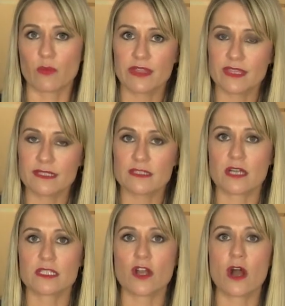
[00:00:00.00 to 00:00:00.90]
When things
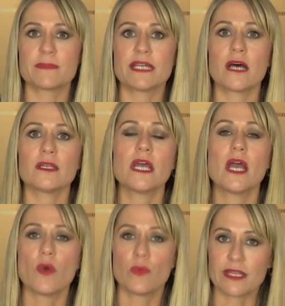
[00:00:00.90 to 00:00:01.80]
start to calm down,
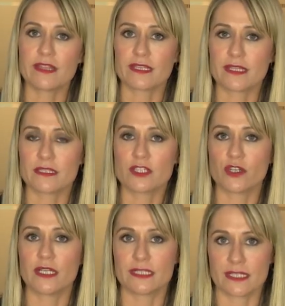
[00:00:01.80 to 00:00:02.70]
we think that
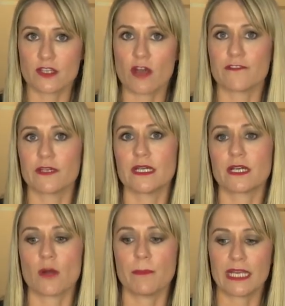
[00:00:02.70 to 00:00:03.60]
sterling does offer
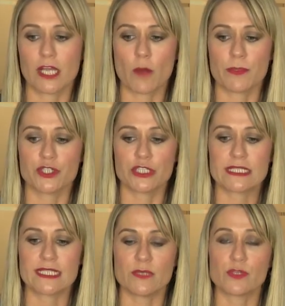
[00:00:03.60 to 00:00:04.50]
a compelling
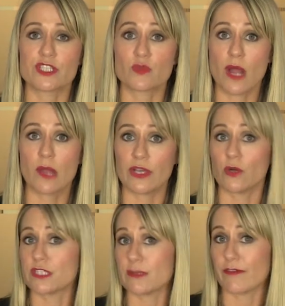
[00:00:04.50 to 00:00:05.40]
opportunity, which is why we
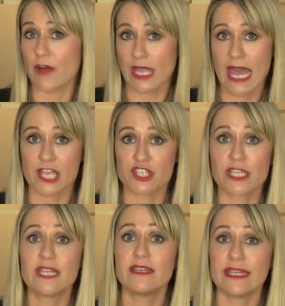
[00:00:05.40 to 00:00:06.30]
hold some of our cash
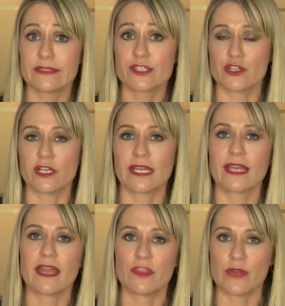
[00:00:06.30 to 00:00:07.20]
in
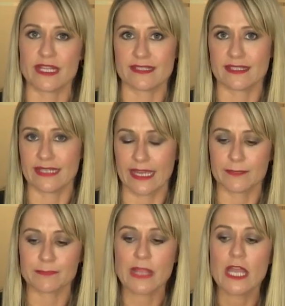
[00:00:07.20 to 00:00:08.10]
sterling and the rest in
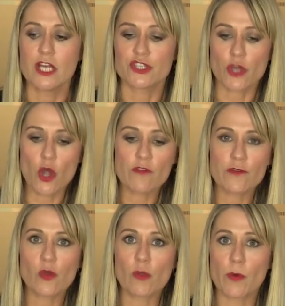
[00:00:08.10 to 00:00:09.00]
yen. So
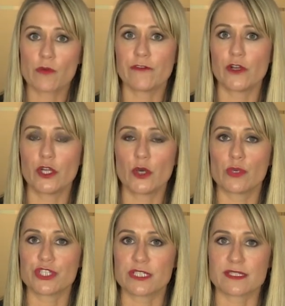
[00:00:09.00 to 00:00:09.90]
overall, a portfolio
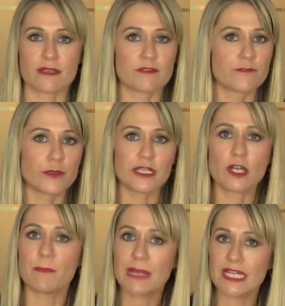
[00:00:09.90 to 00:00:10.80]
which is a very
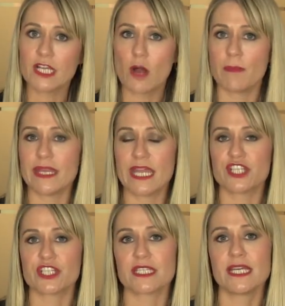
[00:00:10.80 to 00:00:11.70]
compelling
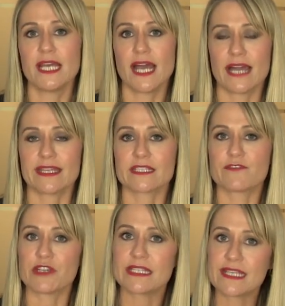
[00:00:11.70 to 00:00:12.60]
combination. I think it's a
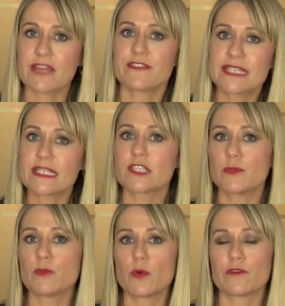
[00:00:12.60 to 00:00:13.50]
very safe,
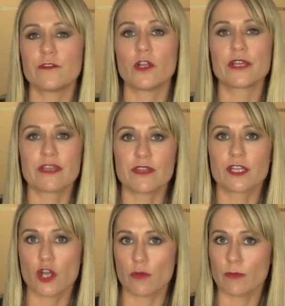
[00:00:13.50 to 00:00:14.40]
sensible portfolio given the
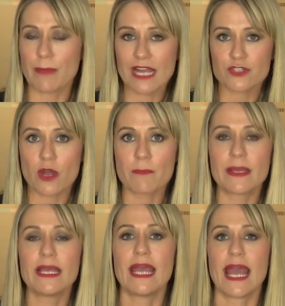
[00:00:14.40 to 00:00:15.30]
global
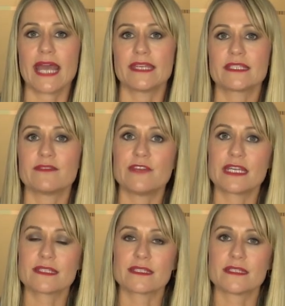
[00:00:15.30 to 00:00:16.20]
backdrop, and it's
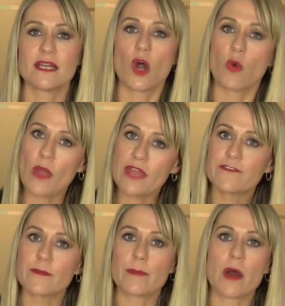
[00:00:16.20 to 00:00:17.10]
invested away
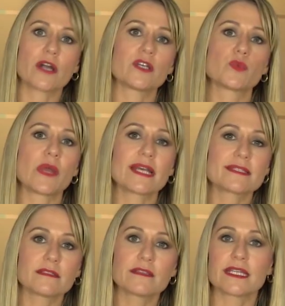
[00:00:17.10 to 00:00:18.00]
from the market where I
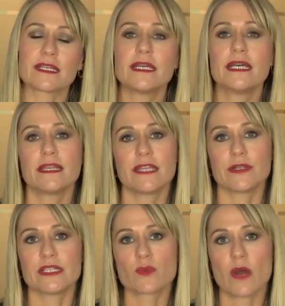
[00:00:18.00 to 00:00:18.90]
still think there
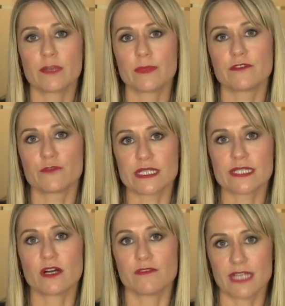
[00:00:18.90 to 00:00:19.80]
is quite a bit of
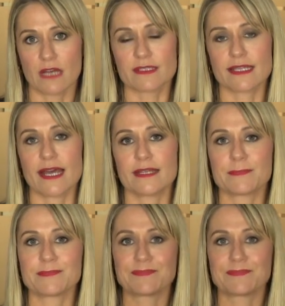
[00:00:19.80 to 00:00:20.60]
risk of downside.